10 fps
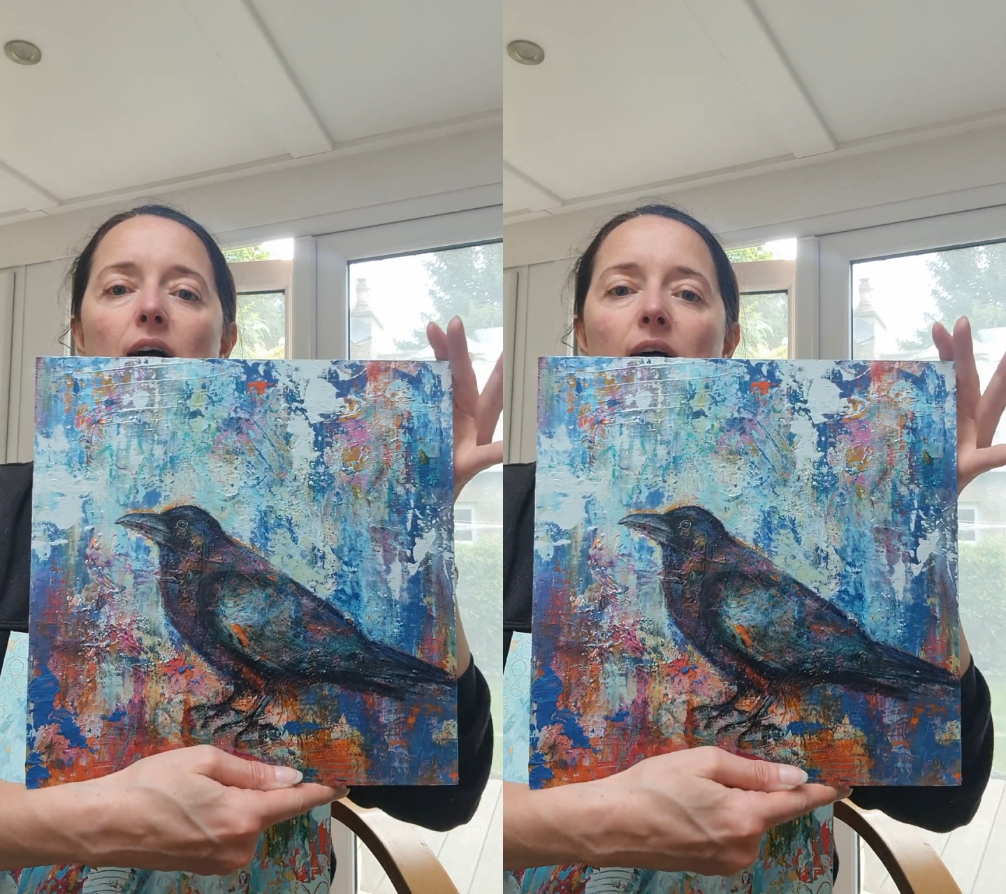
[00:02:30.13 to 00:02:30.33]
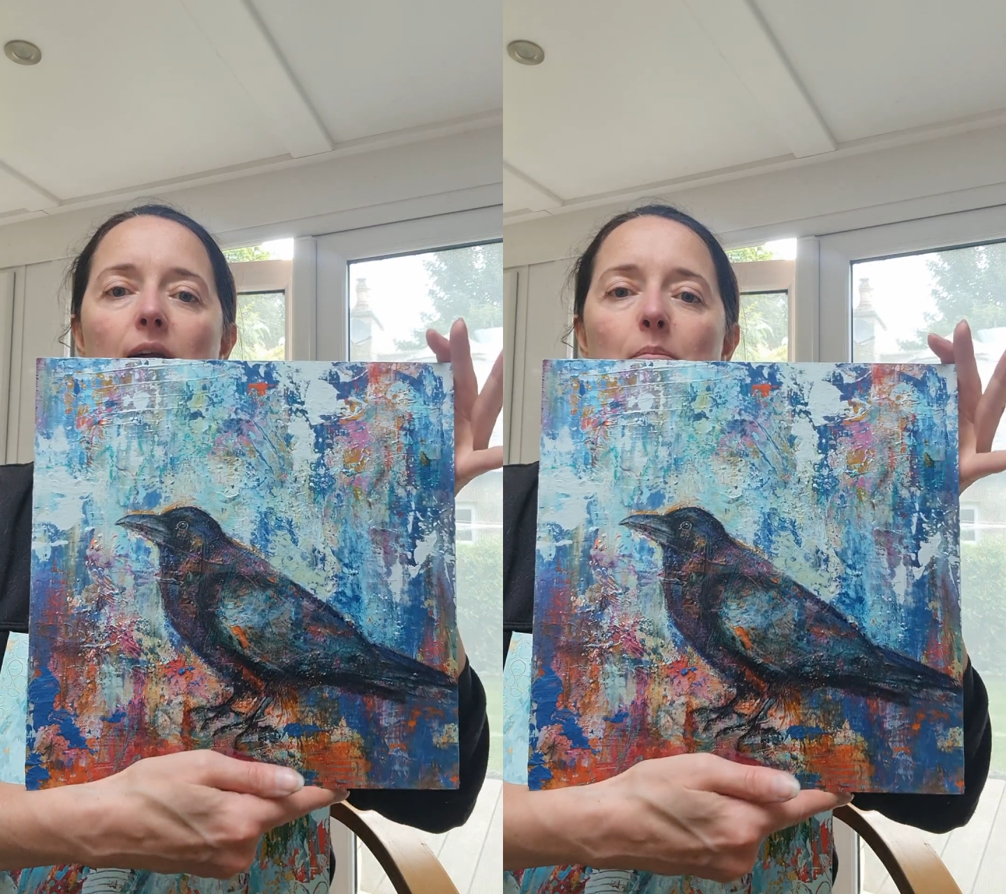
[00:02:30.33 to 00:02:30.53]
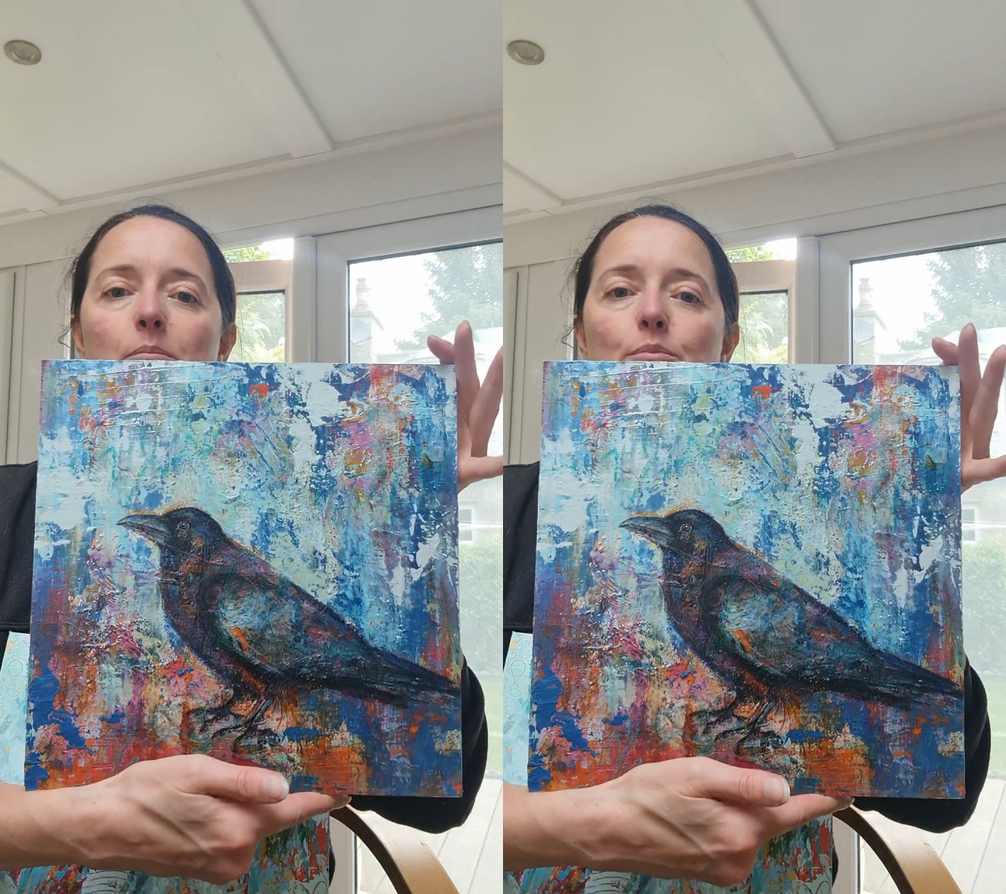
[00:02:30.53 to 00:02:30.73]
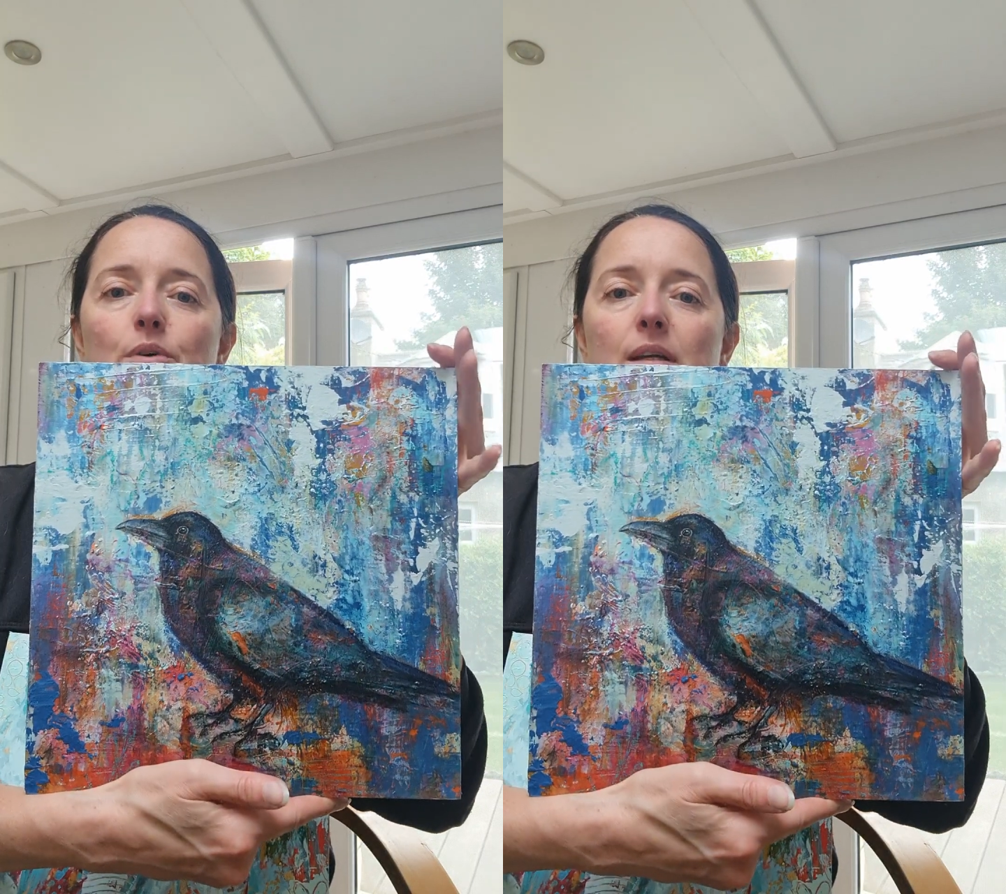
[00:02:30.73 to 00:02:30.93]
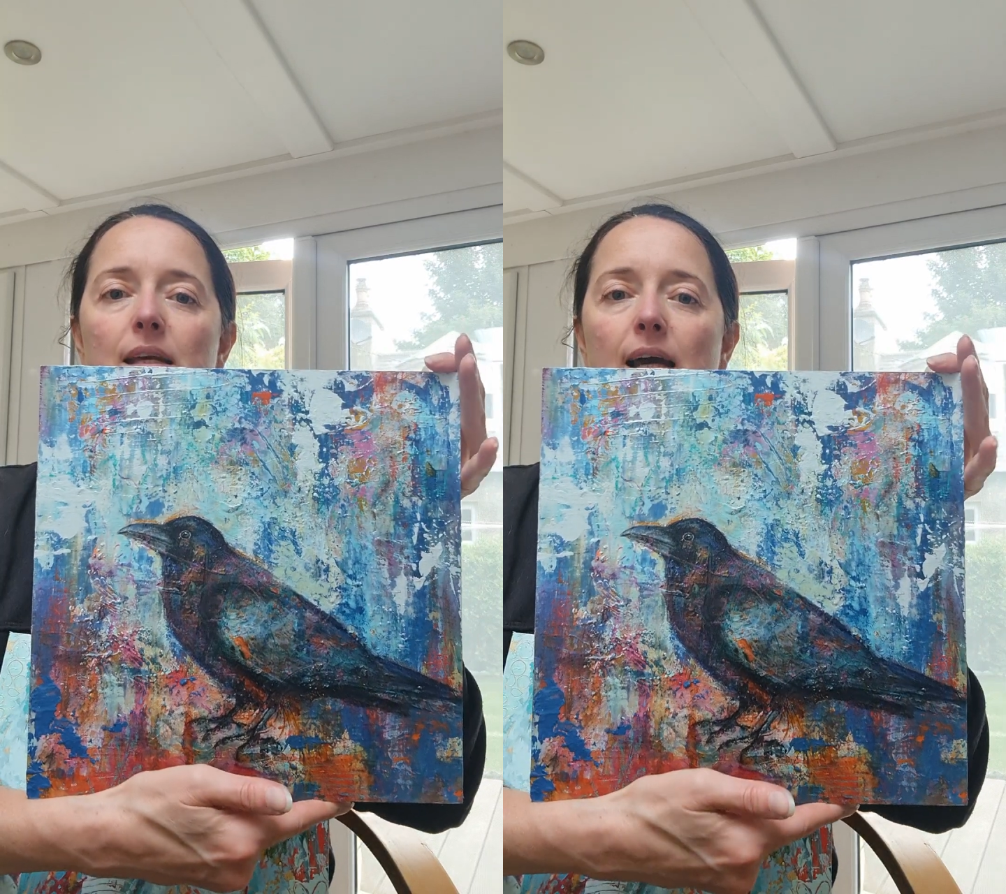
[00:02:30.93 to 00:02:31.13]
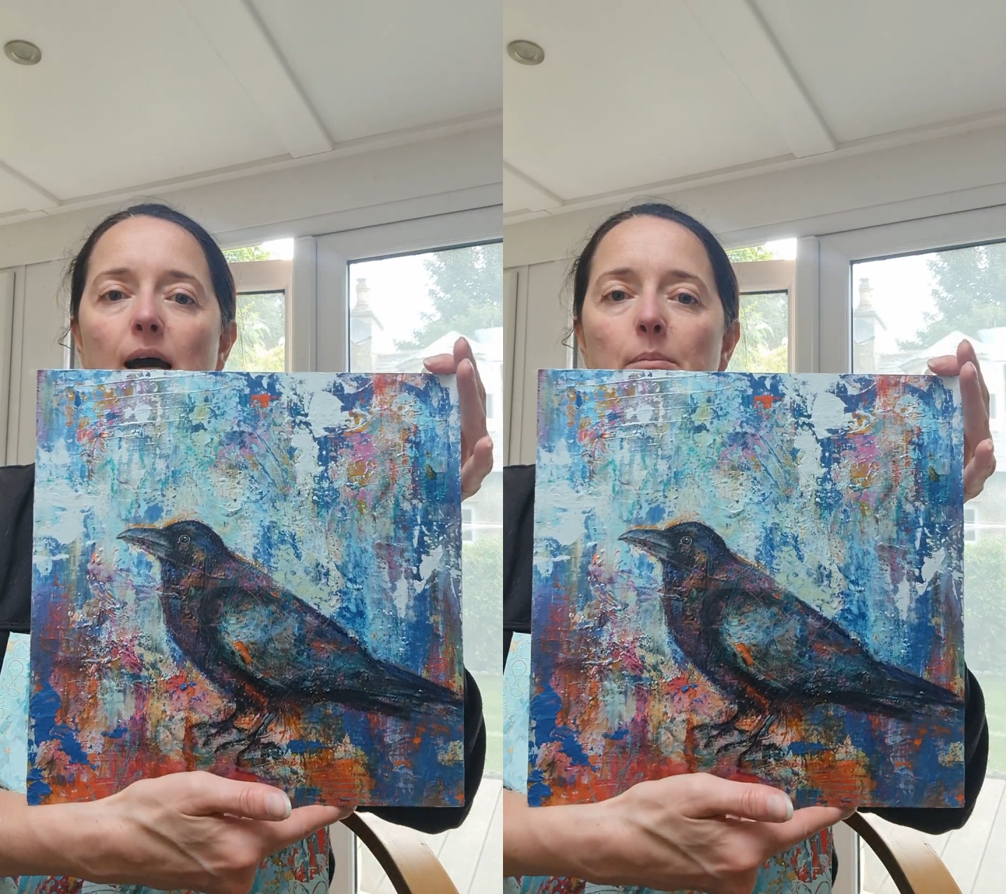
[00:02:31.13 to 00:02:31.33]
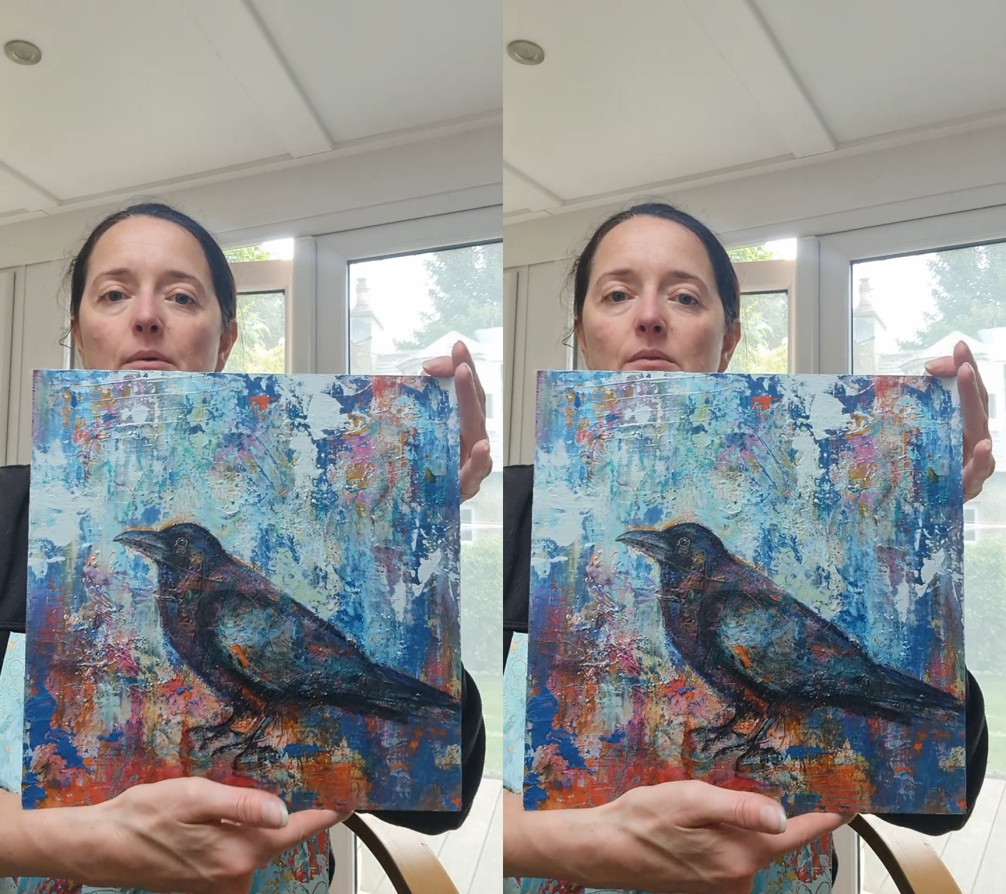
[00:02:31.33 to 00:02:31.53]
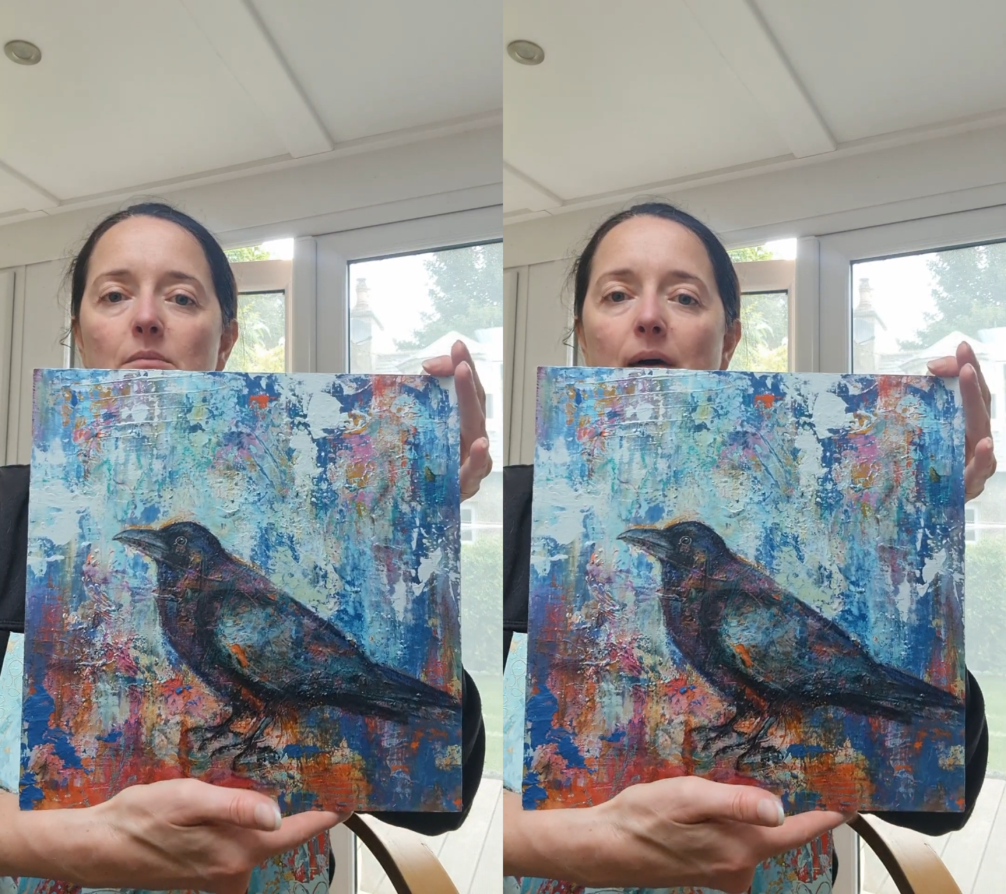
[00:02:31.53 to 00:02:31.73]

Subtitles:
And I'm pretty happy with the